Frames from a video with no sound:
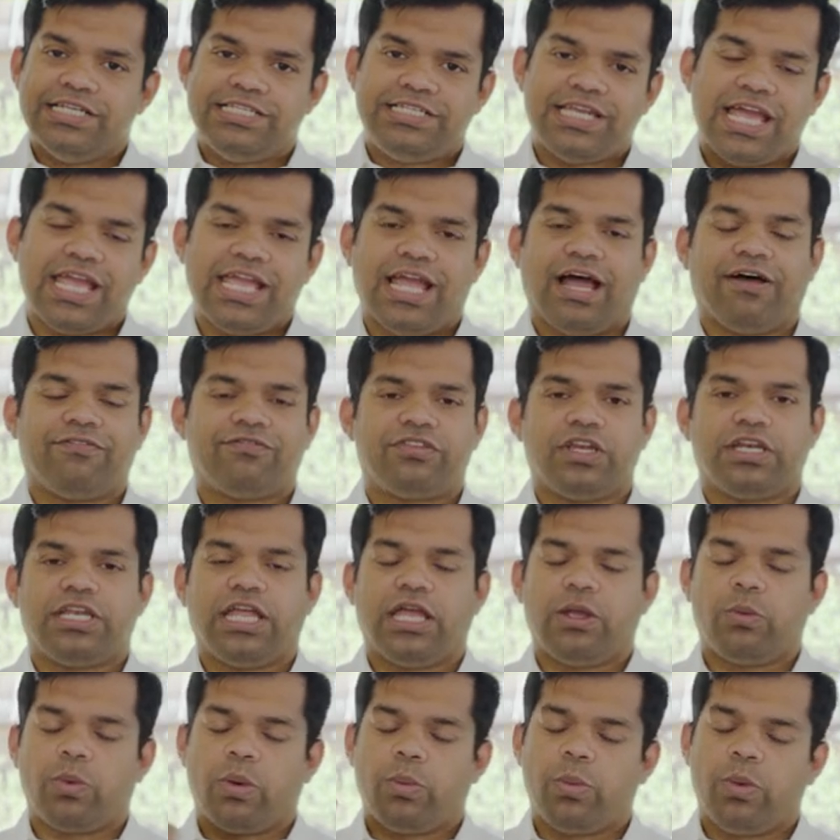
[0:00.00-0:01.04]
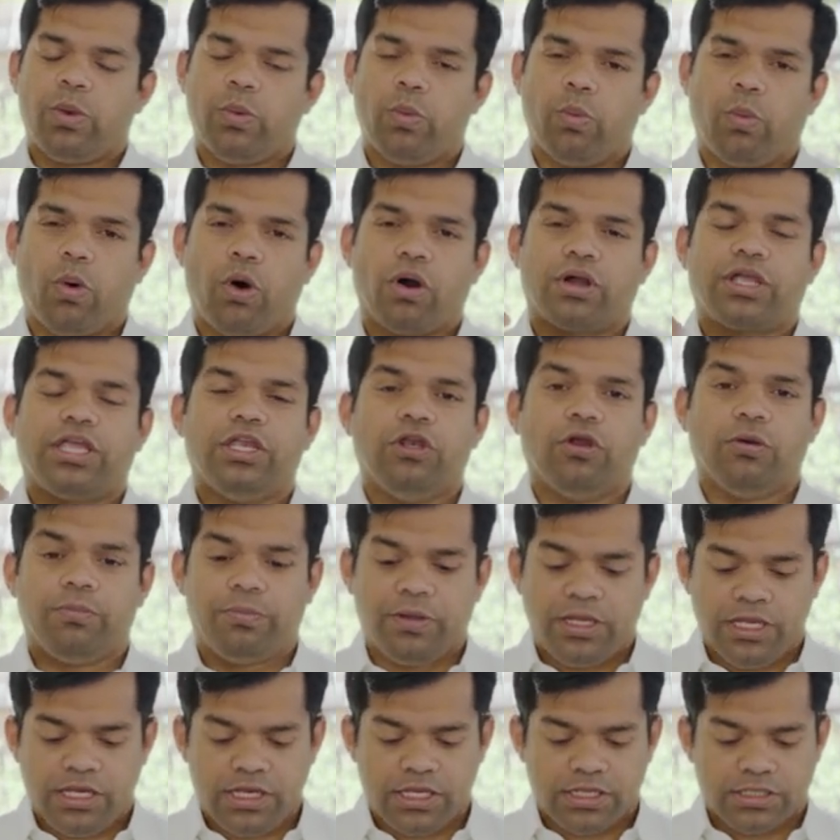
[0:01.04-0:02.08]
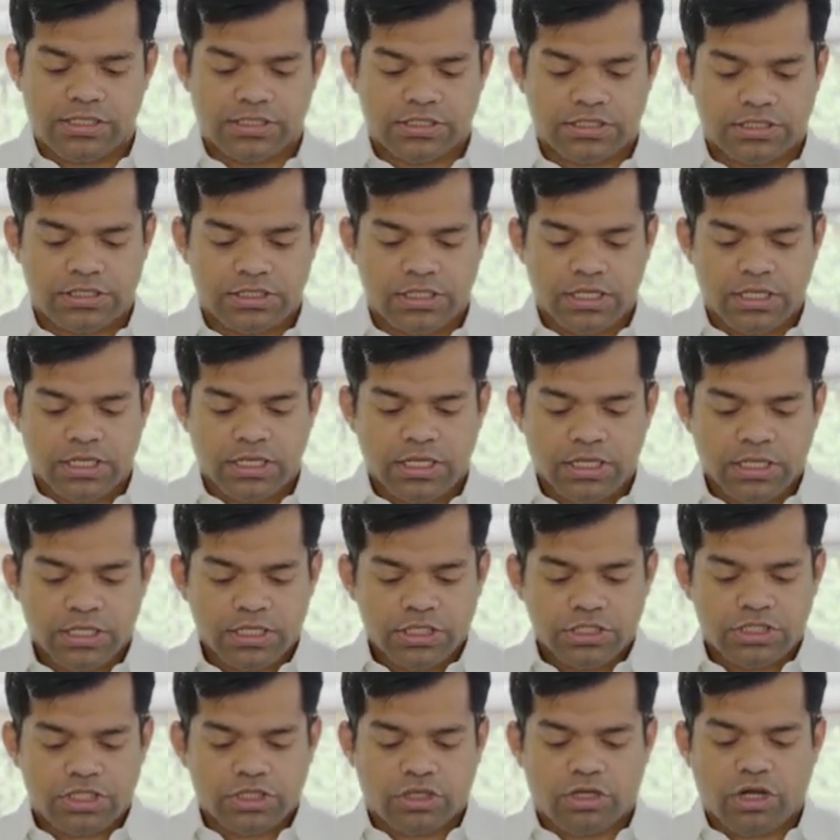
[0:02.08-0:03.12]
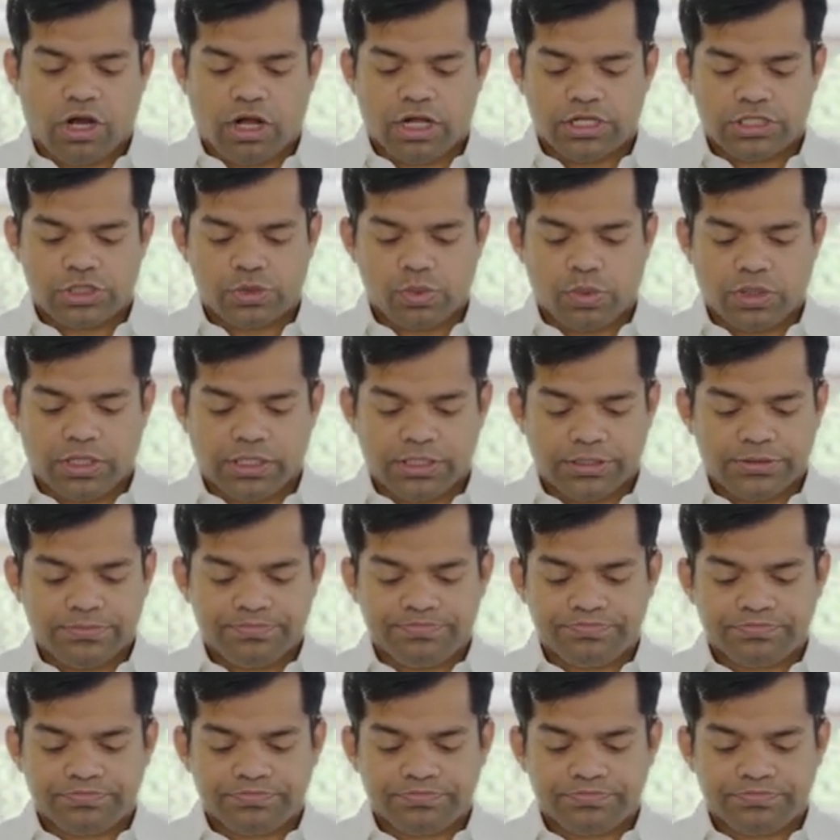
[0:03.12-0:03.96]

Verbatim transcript: day after day when we walk in obedience to God's word.